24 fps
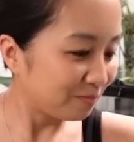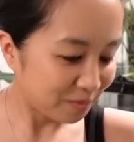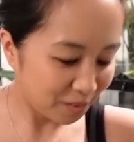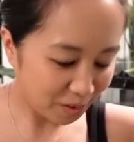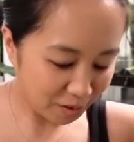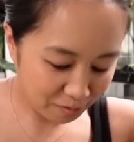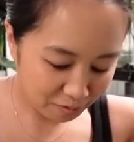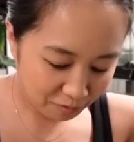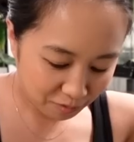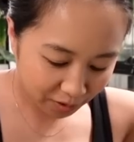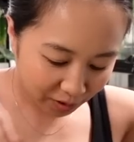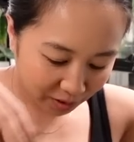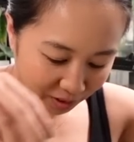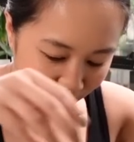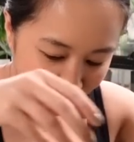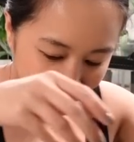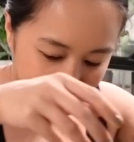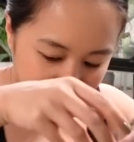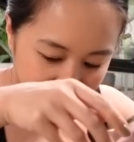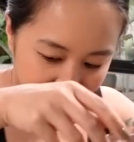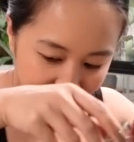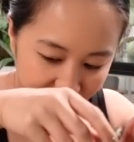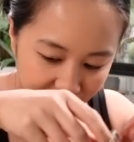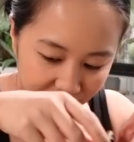I feel like
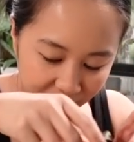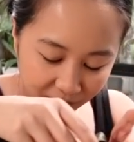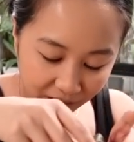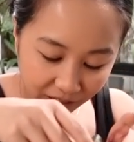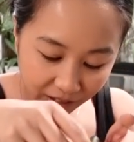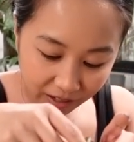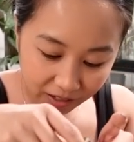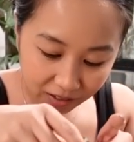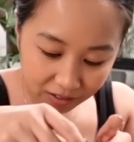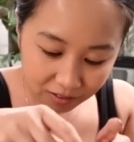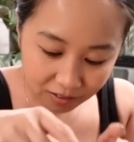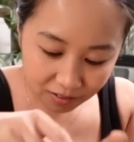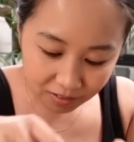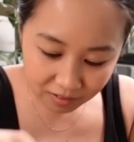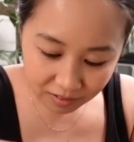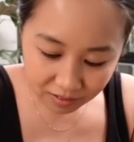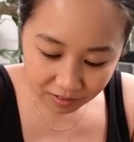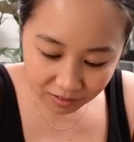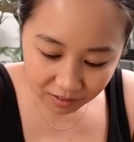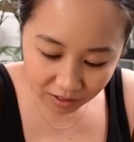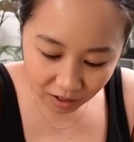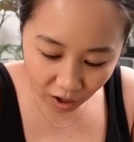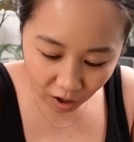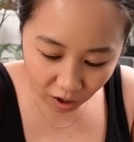I need to like
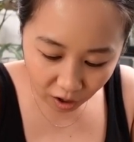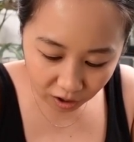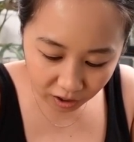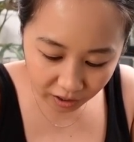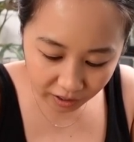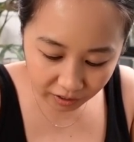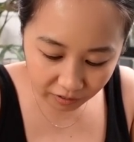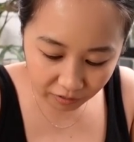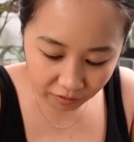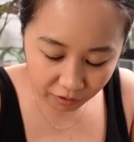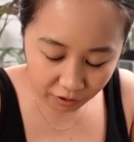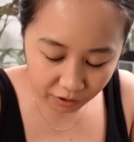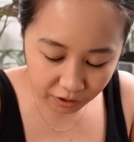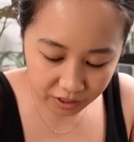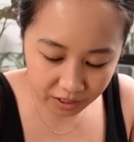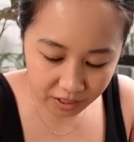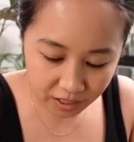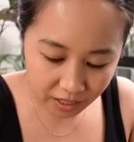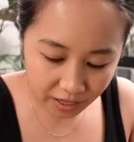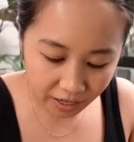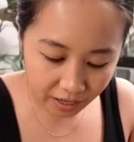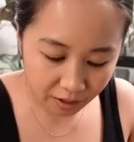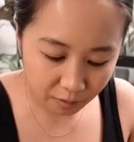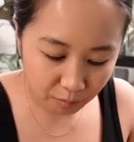call it for
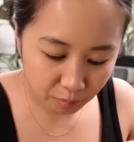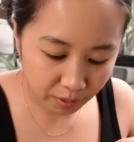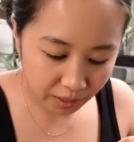today,